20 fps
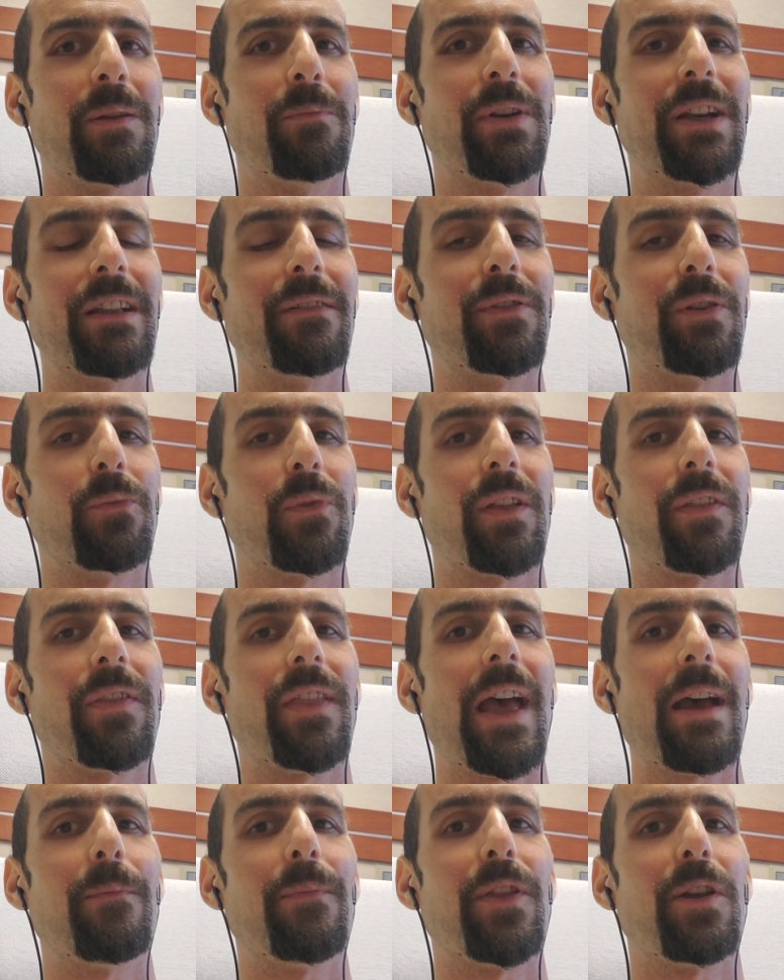but even with
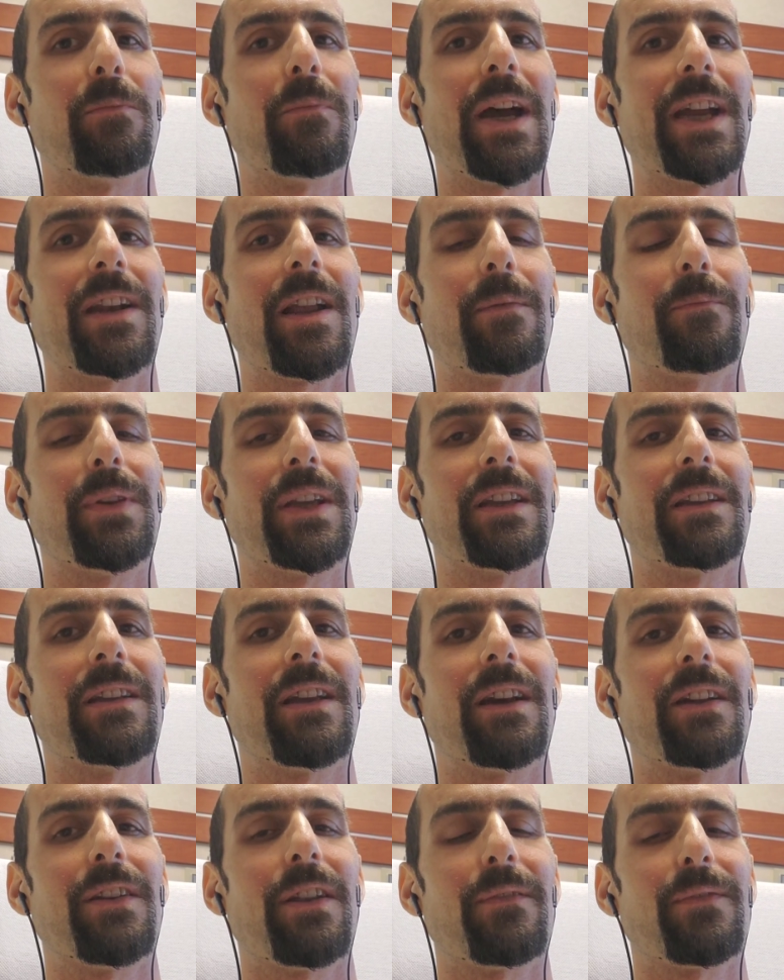them, there might not be
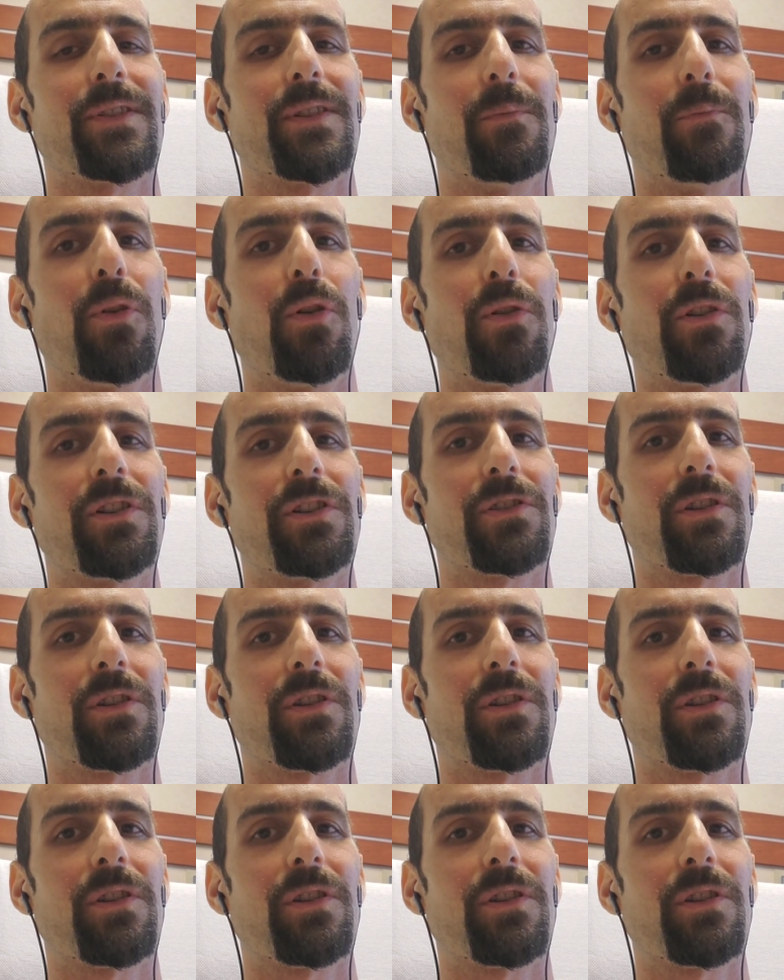enough support.